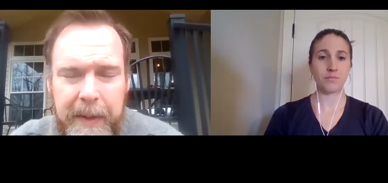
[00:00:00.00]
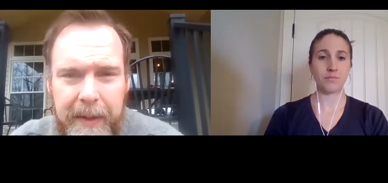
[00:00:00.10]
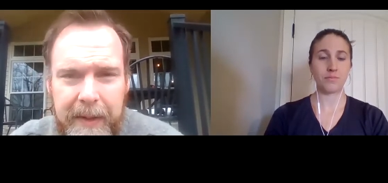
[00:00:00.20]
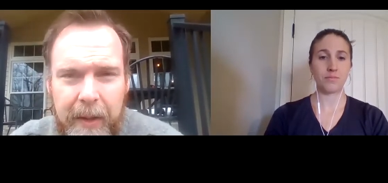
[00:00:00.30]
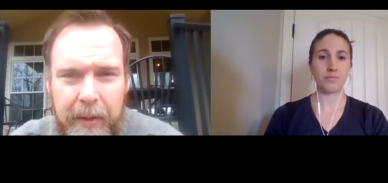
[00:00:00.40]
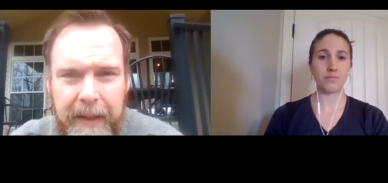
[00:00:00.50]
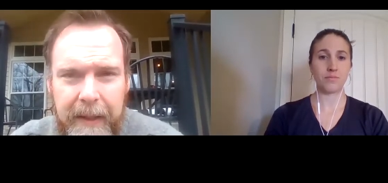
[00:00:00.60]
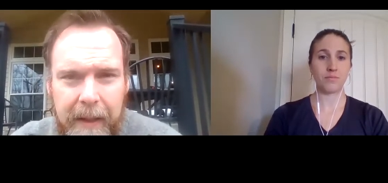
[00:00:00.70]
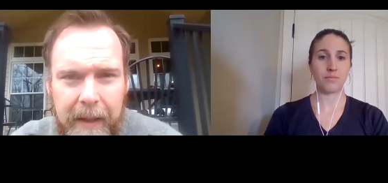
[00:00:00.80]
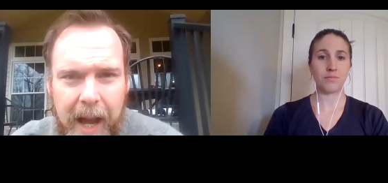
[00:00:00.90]
Speaker 1: there's still just
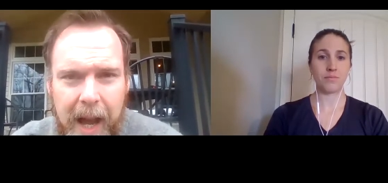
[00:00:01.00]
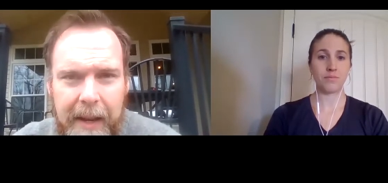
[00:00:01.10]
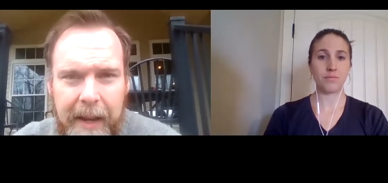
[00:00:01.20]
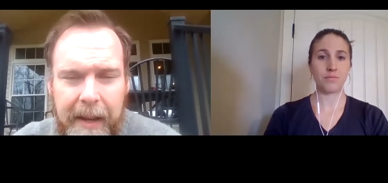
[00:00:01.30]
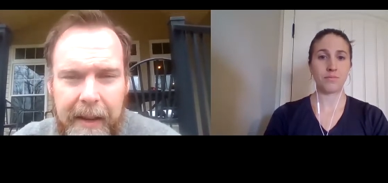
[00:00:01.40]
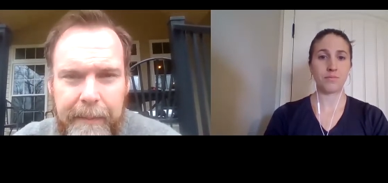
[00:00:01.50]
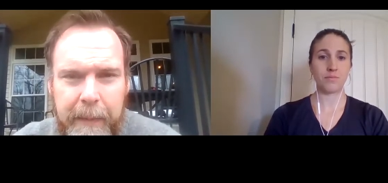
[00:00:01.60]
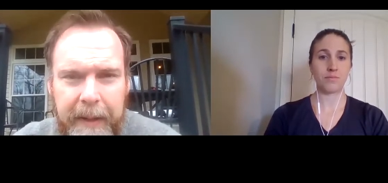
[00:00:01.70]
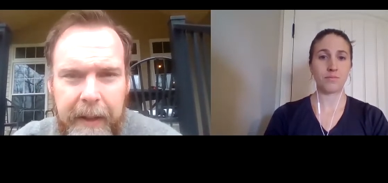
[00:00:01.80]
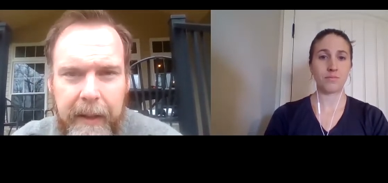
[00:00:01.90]
a lot of
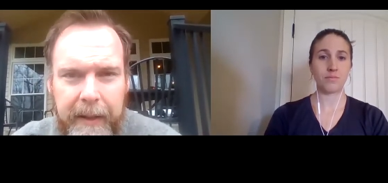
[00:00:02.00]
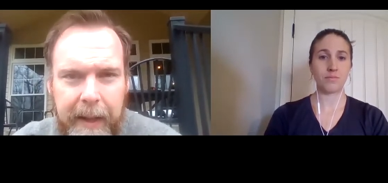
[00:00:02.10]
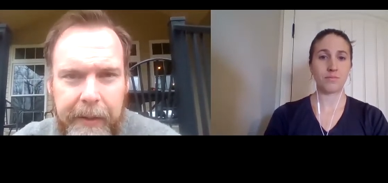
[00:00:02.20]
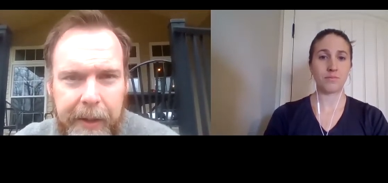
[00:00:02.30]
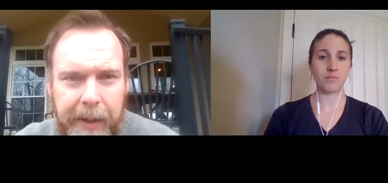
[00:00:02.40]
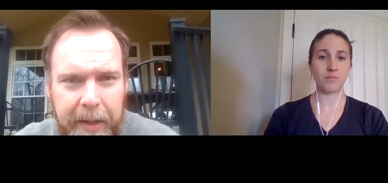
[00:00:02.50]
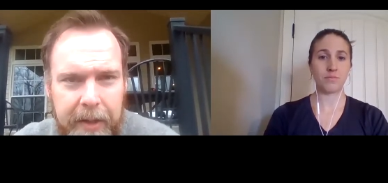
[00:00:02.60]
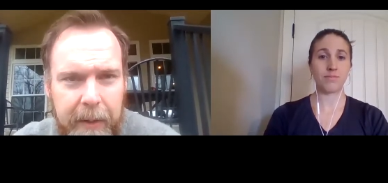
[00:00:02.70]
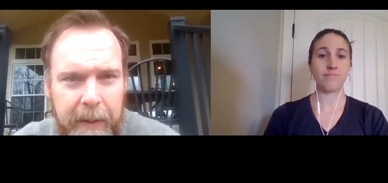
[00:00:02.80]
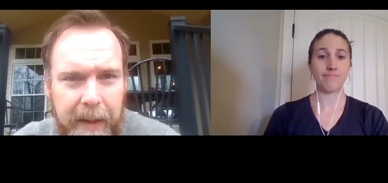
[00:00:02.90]
musculoskeletal
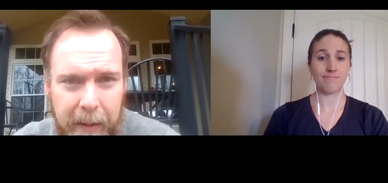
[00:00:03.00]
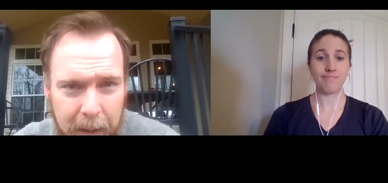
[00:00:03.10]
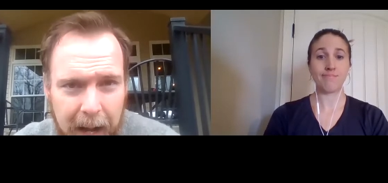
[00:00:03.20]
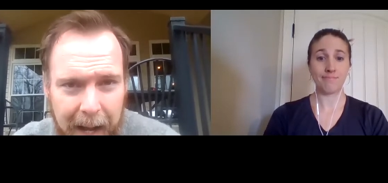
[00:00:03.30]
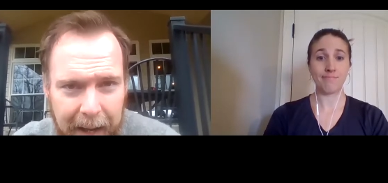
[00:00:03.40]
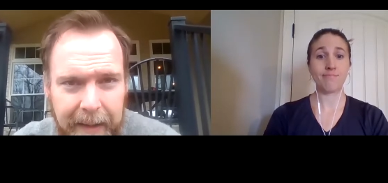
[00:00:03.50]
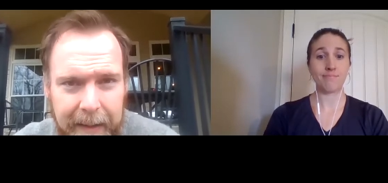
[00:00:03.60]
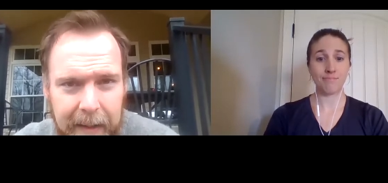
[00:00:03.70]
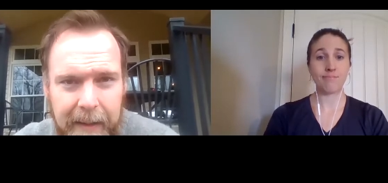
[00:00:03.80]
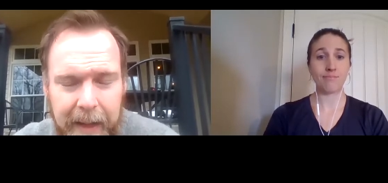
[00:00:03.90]
issues that
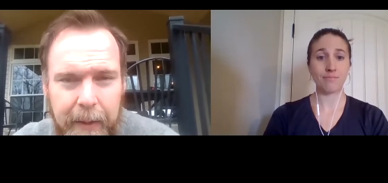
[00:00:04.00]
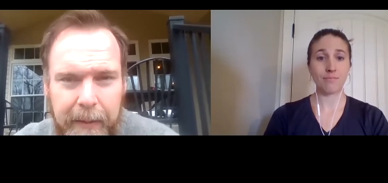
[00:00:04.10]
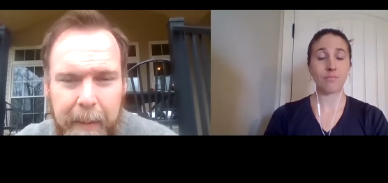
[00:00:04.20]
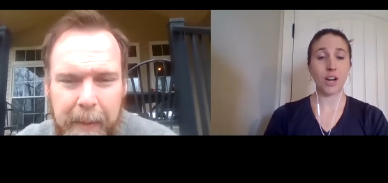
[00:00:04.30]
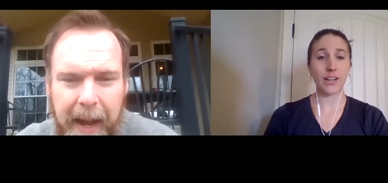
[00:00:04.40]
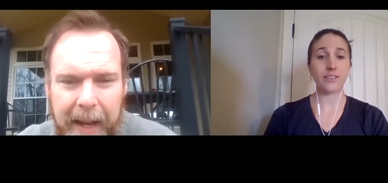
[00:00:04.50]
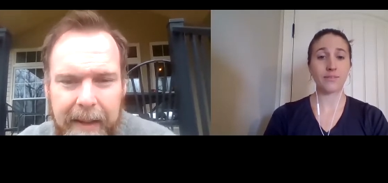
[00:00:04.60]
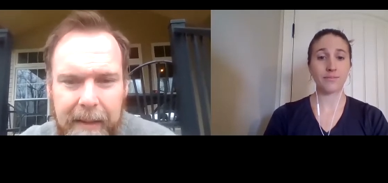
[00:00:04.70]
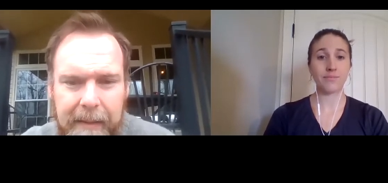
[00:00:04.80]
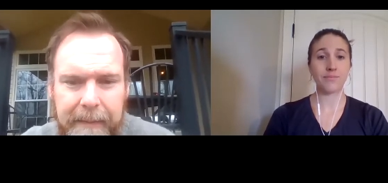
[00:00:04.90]
arise, you know, from that.
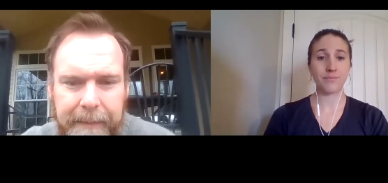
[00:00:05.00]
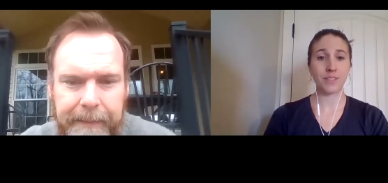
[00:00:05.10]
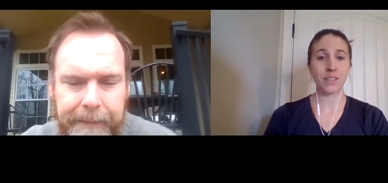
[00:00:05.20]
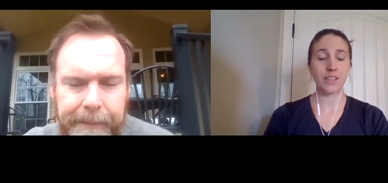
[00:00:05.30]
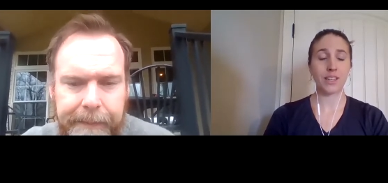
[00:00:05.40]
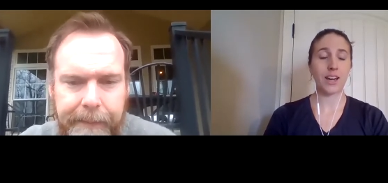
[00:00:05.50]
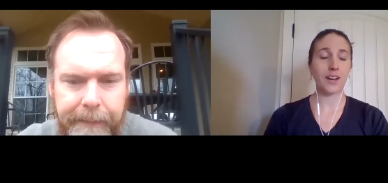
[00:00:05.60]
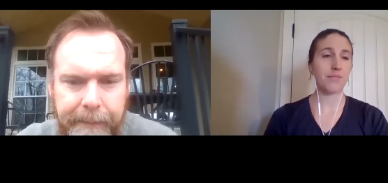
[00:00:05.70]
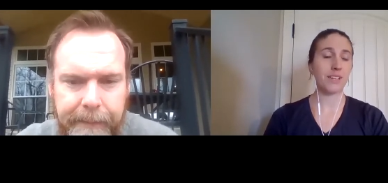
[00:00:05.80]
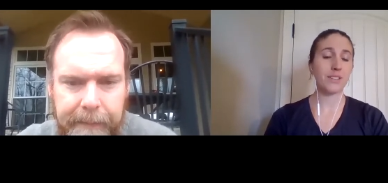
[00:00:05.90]
Right.
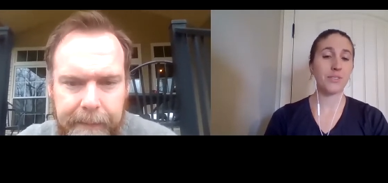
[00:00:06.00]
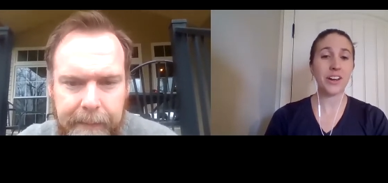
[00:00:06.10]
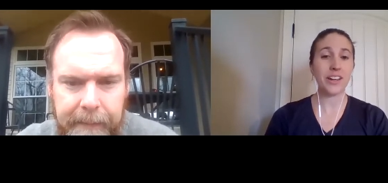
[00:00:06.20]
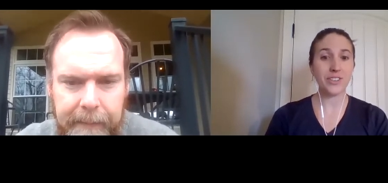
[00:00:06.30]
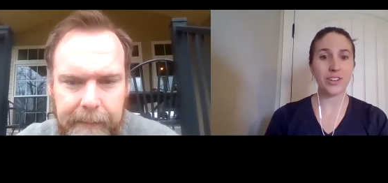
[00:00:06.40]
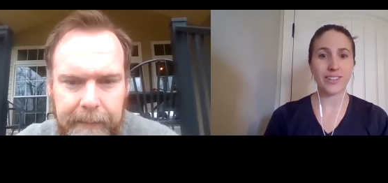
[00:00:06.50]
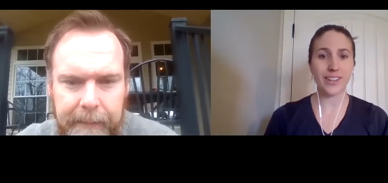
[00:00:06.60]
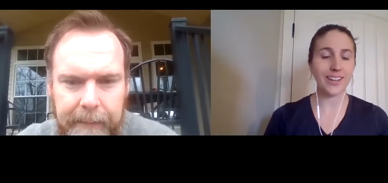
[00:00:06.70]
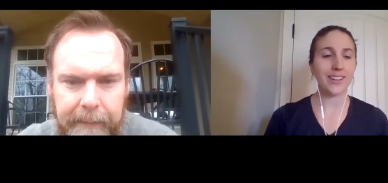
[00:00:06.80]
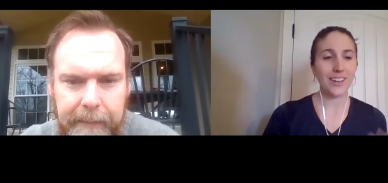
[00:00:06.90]
Speaker 2: Yeah, it's very
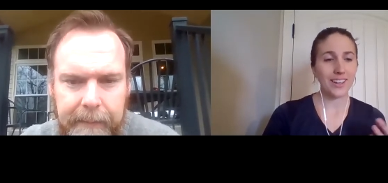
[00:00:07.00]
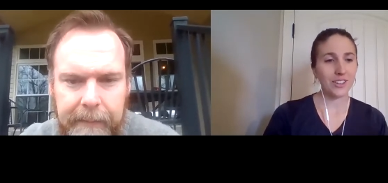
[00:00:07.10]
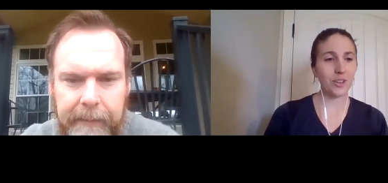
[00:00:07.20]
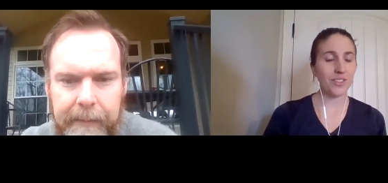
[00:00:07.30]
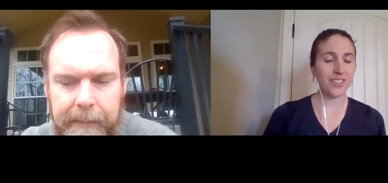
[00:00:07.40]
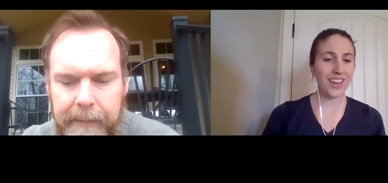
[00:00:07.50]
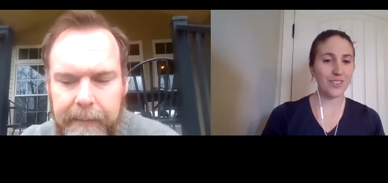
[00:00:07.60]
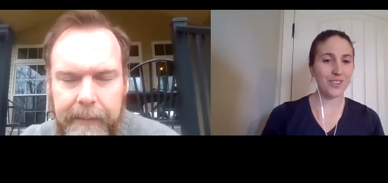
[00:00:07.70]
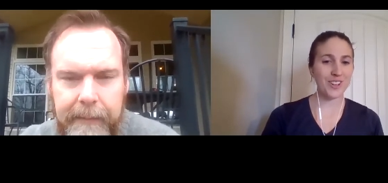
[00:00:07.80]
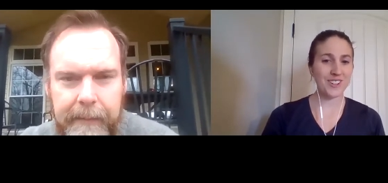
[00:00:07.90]
interesting. And so
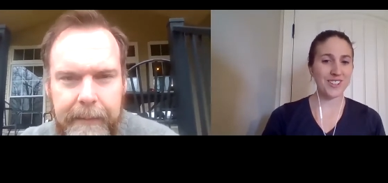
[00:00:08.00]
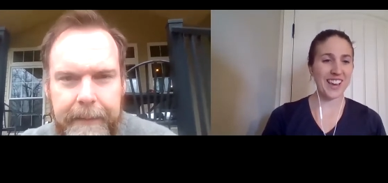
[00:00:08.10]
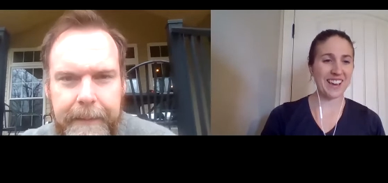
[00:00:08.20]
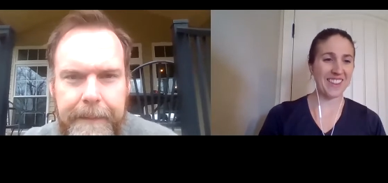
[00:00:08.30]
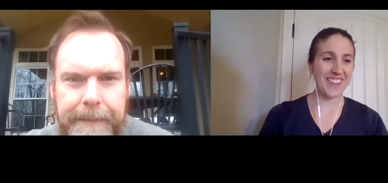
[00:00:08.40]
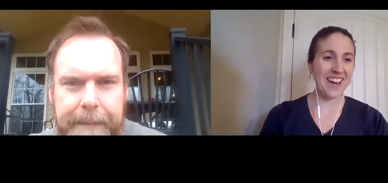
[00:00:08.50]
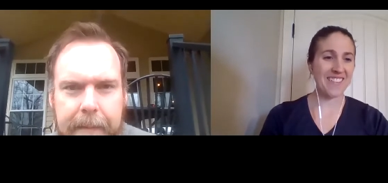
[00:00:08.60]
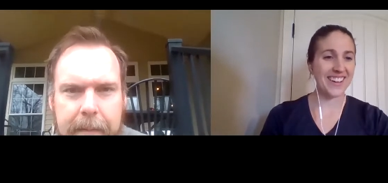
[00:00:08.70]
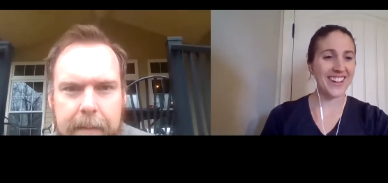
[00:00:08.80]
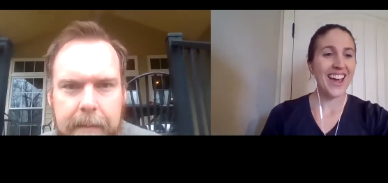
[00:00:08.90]
thanks for your take on
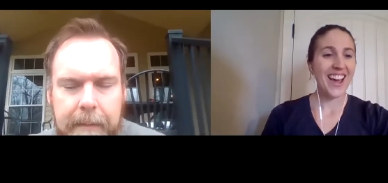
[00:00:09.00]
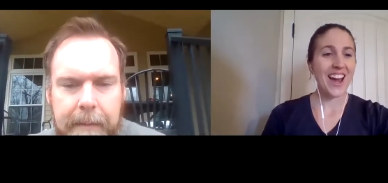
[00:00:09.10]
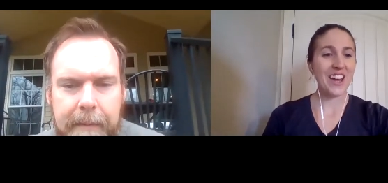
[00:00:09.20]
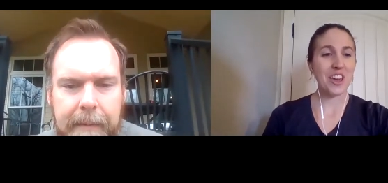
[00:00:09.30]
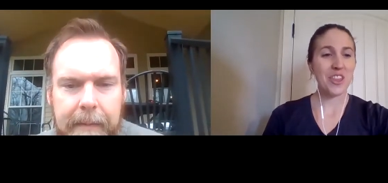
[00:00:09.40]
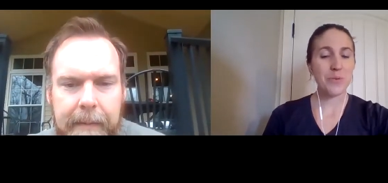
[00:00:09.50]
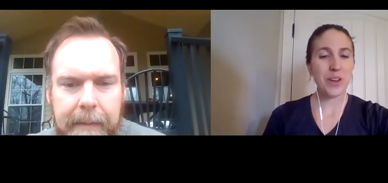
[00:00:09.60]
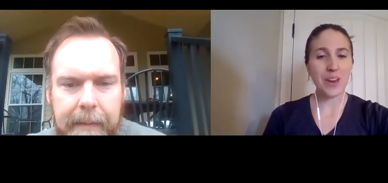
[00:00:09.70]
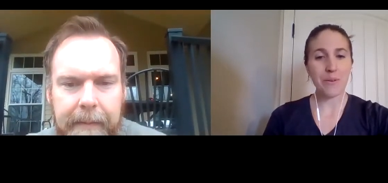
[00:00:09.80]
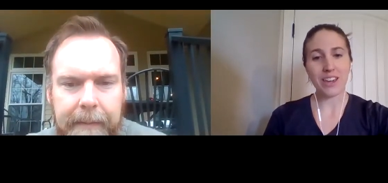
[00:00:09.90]
that one. Another
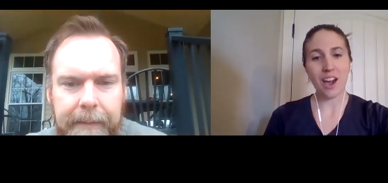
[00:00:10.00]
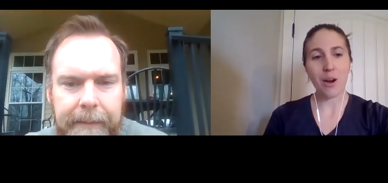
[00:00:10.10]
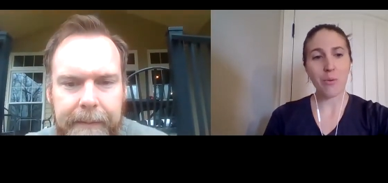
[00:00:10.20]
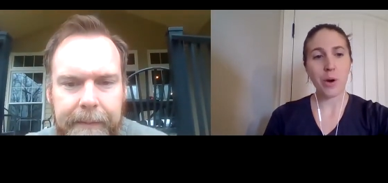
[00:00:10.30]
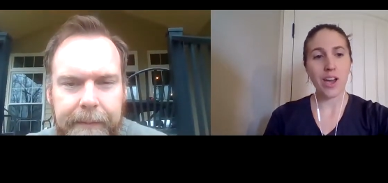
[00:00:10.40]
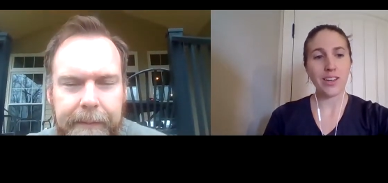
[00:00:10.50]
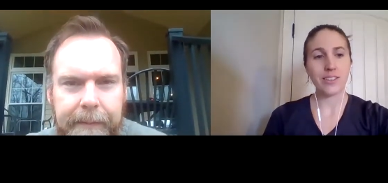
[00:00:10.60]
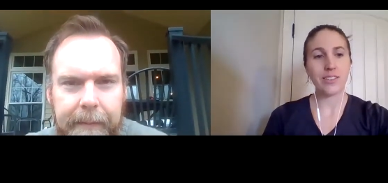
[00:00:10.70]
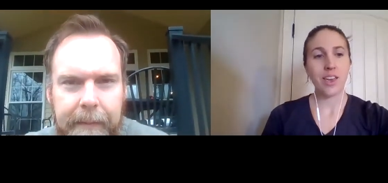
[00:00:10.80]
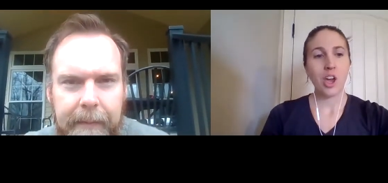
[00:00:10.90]
one that we got
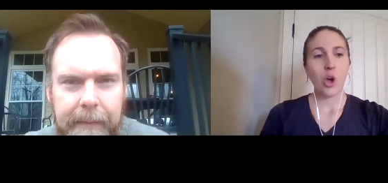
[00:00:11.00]
was